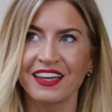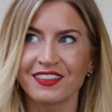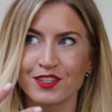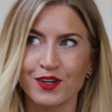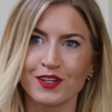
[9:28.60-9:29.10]
like
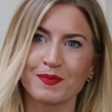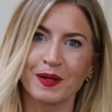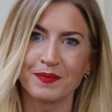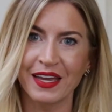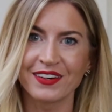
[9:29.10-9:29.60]
the Stars from
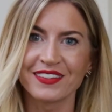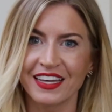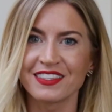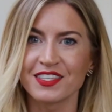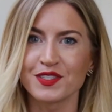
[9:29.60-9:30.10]
the Banner.
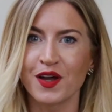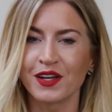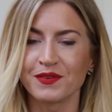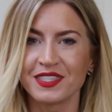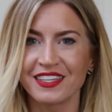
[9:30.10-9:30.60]
That's the
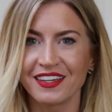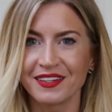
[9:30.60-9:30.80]
song it sings.